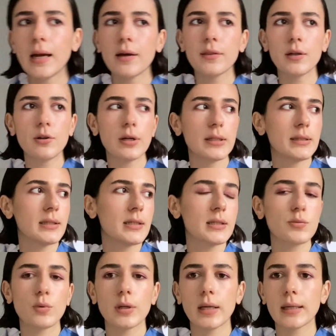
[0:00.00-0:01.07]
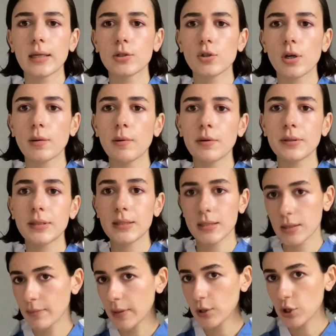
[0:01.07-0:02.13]
other ideas what I can talk about, this
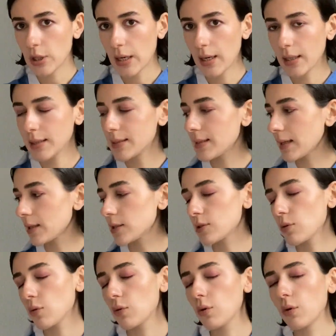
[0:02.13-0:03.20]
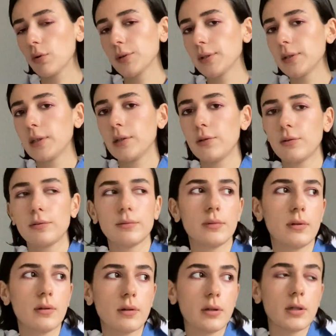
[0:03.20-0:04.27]
is my chai. It's like so cold in here.
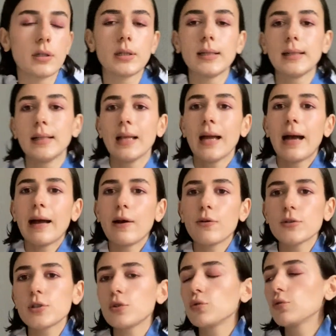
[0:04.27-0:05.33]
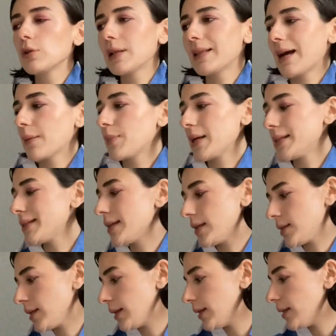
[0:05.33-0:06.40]
Oh god. I also do not like my
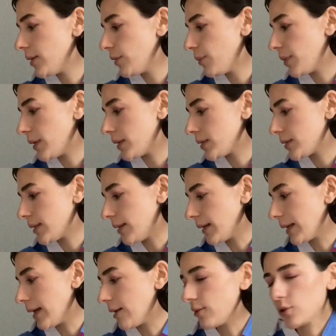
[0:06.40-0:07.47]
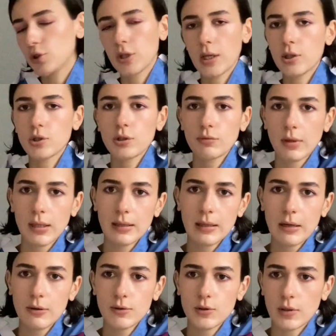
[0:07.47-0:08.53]
setting here, but I cannot change it right
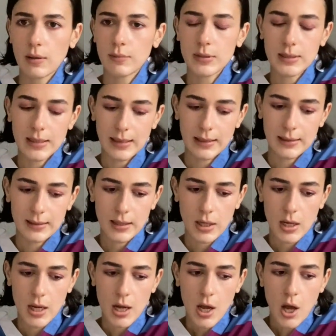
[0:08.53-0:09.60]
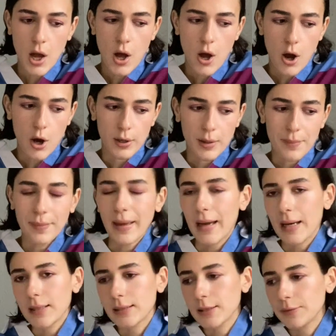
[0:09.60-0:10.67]
now, so I'm sitting on a
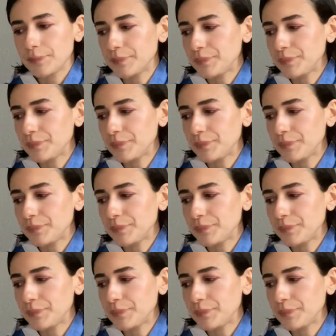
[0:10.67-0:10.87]
bed.